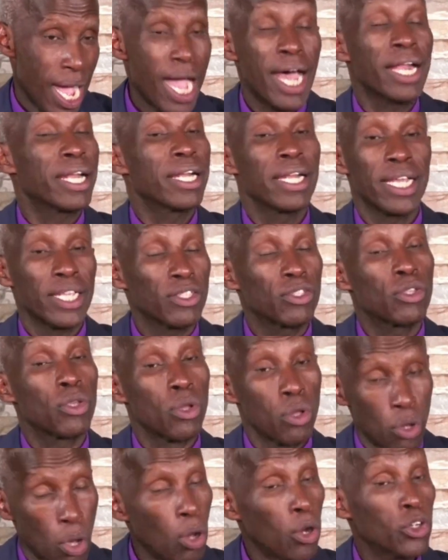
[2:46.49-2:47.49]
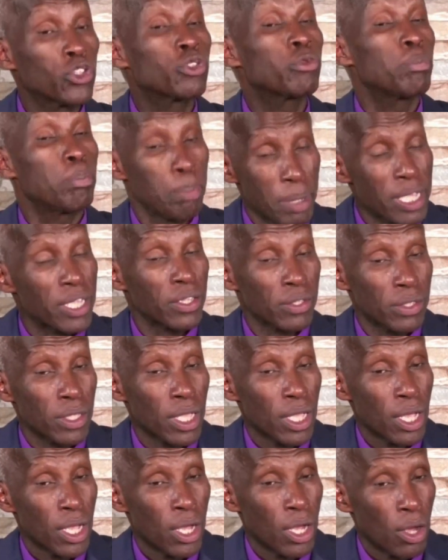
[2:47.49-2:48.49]
unless God speaks
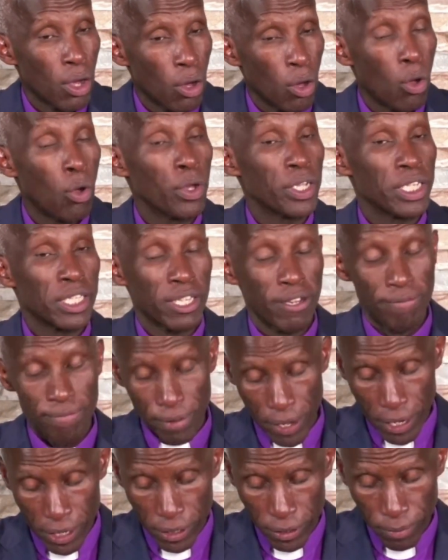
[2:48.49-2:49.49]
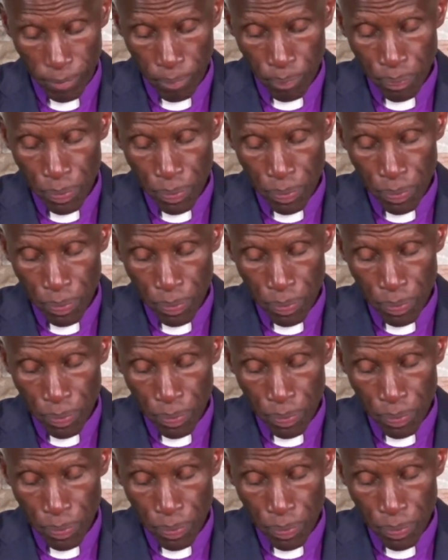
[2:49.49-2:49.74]
or intervenes.